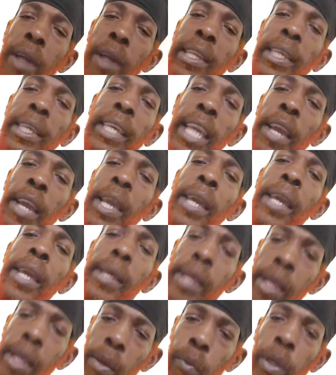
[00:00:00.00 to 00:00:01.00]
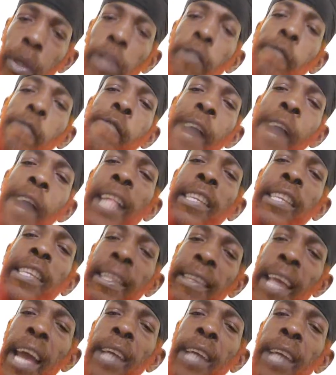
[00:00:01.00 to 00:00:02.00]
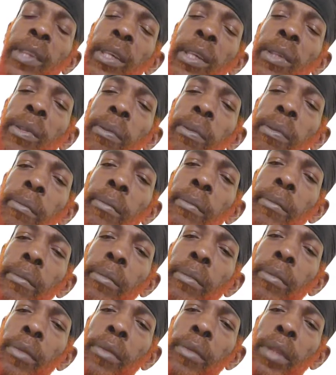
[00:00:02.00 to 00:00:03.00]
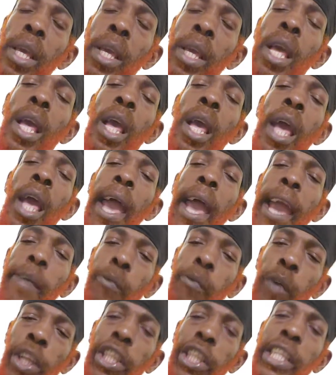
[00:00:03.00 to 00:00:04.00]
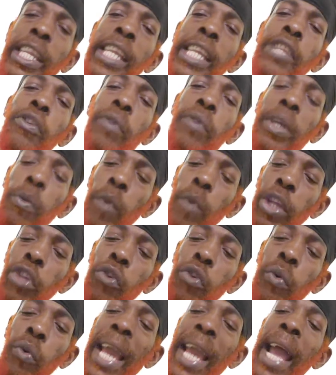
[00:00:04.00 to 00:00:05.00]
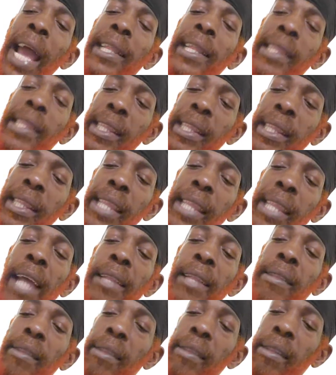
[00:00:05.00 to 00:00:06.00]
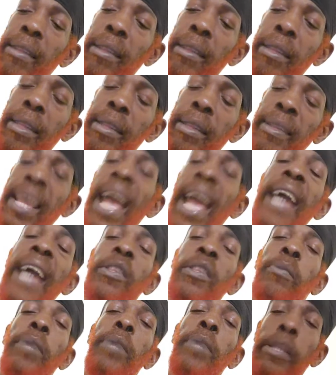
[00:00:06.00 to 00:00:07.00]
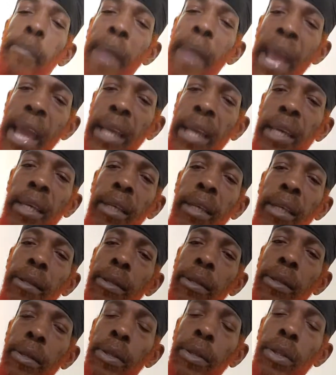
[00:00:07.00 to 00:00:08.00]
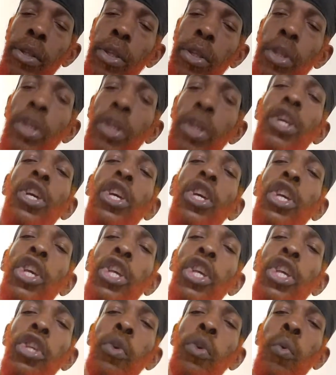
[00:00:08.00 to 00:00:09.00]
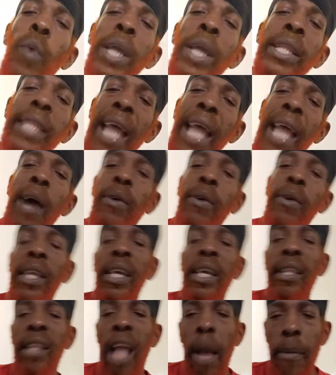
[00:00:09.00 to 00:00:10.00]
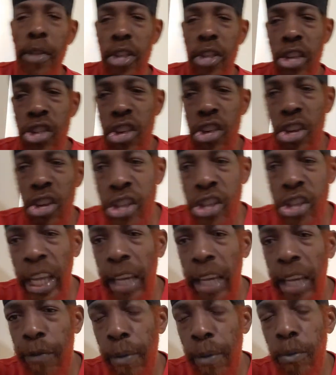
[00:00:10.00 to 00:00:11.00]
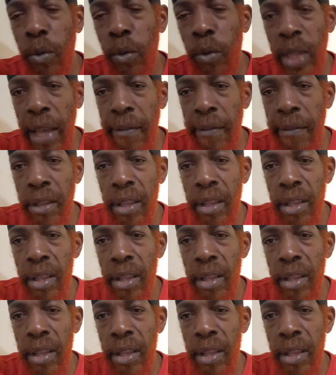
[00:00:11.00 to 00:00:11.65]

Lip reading: the year when you file your taxes, and when you got that tax money back, you went out there, how much the church taking from you? 7?